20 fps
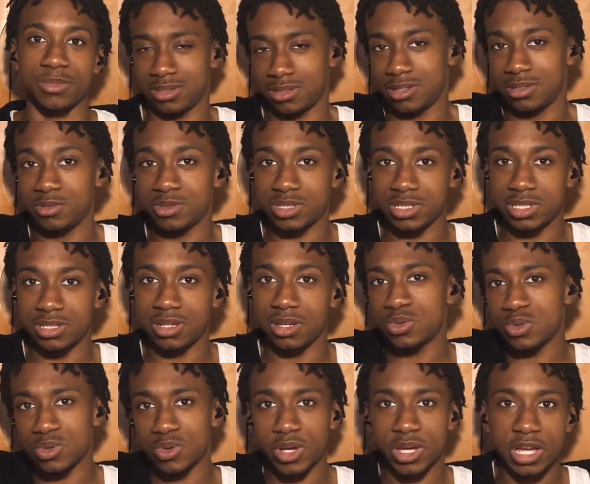You see,
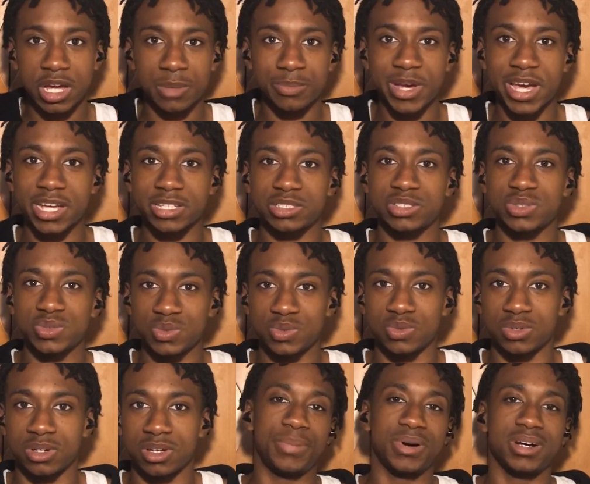Ugwe got mad too,
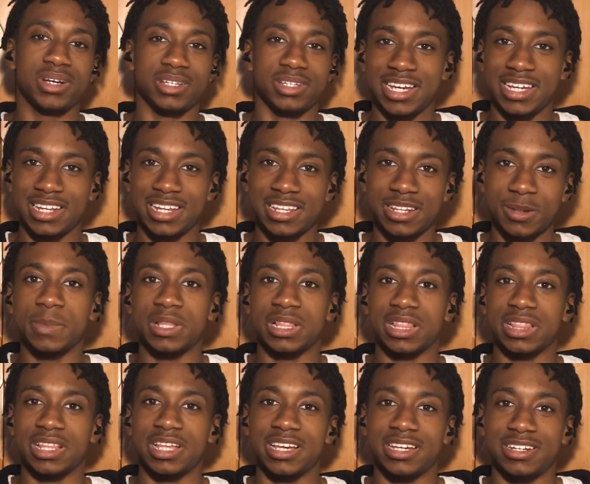but he didn't
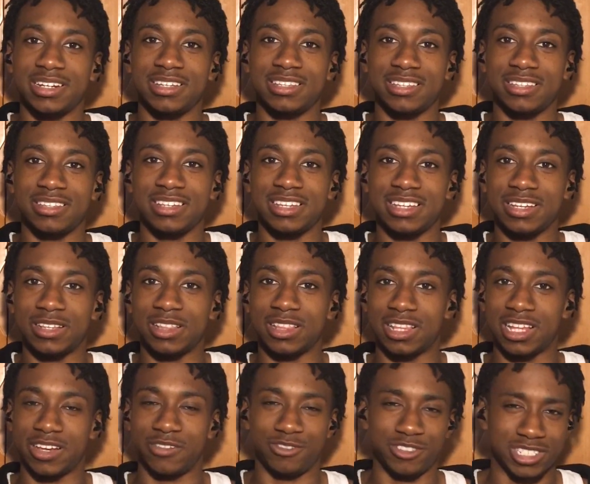let
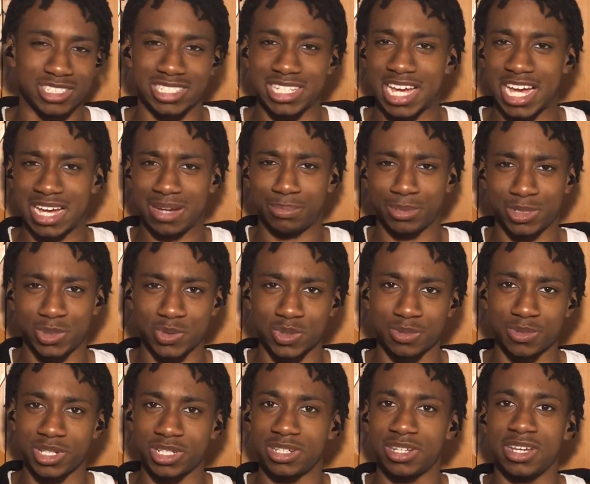life just happen to him
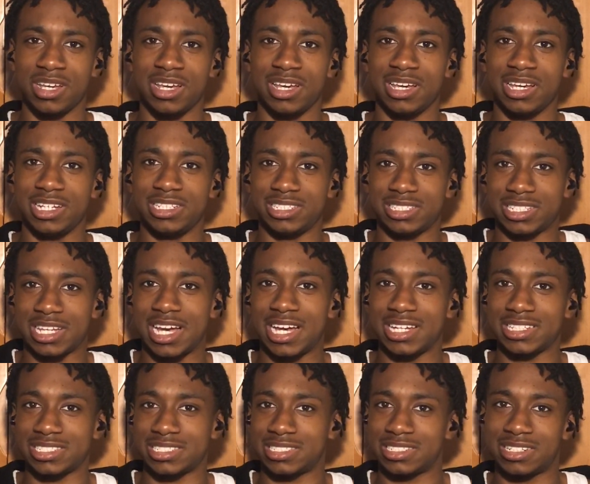and he just
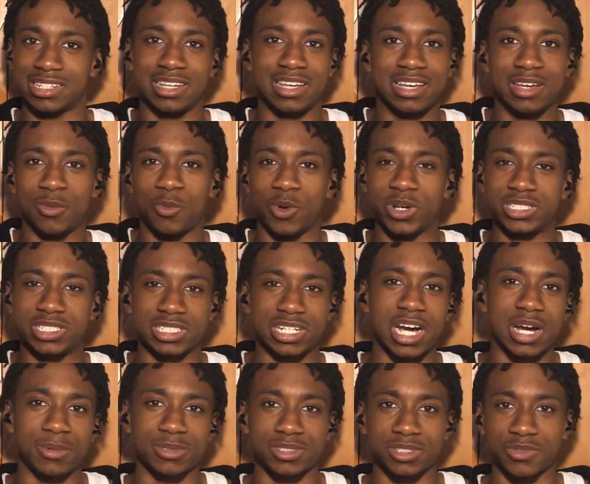has to waste
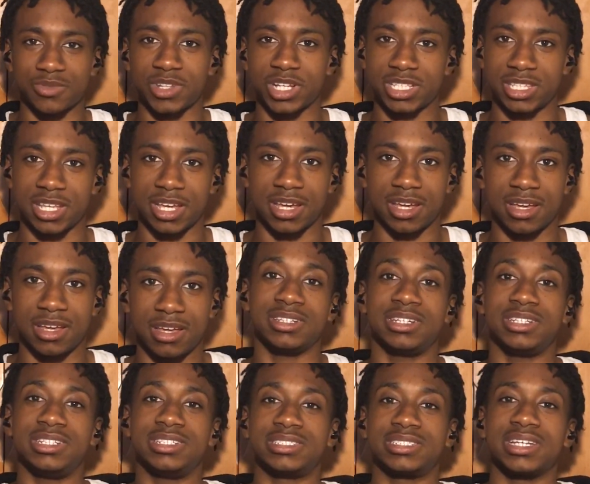time and stuff like that. He
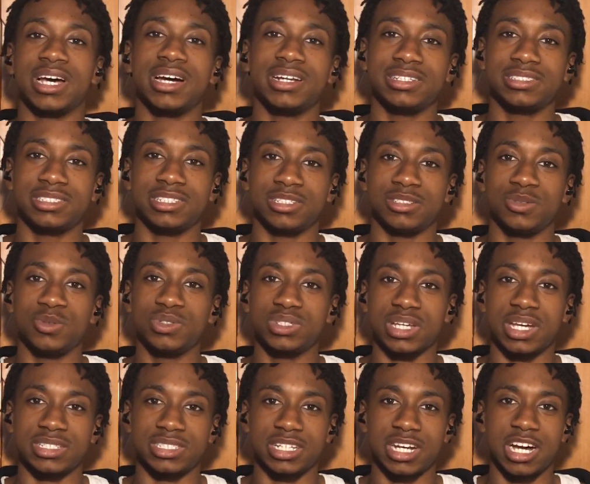decided to use
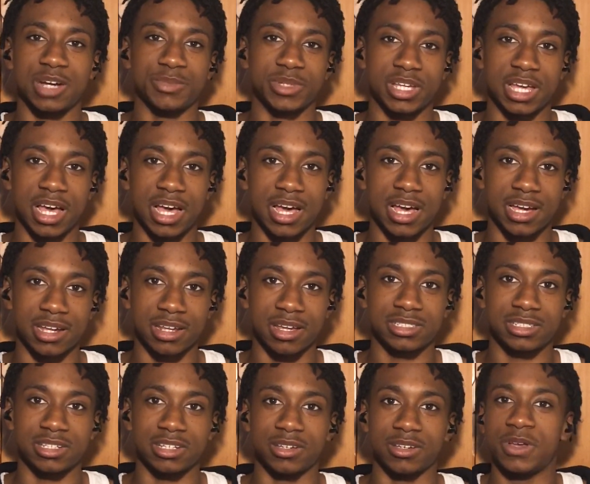that time he had
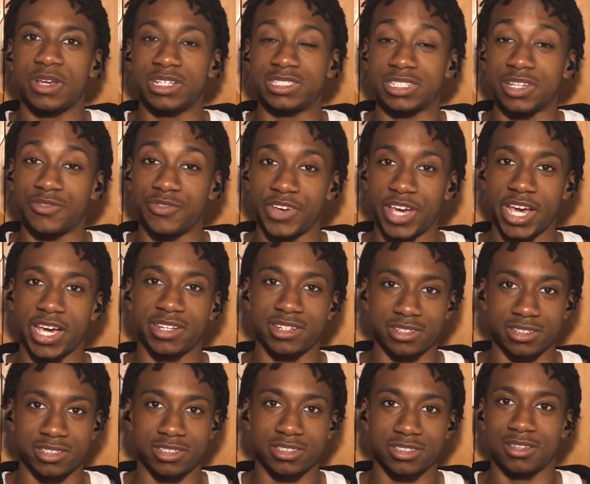to his
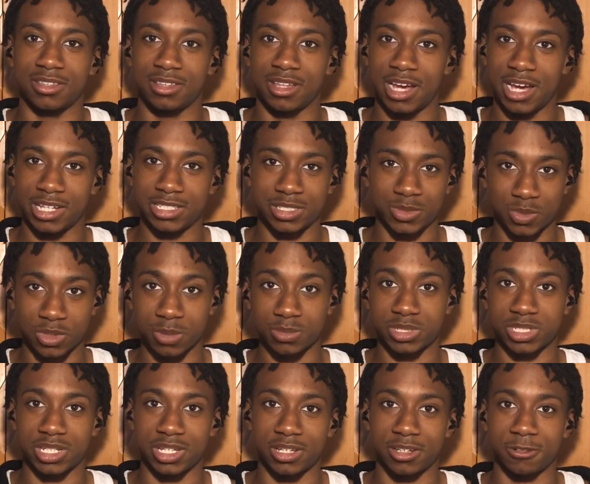advantage. That's what I'm
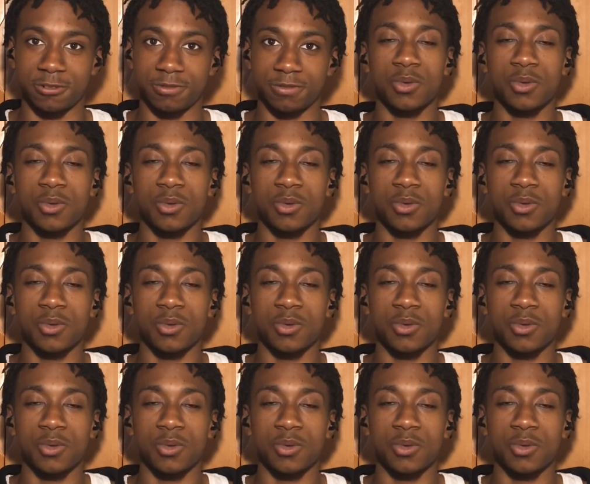saying.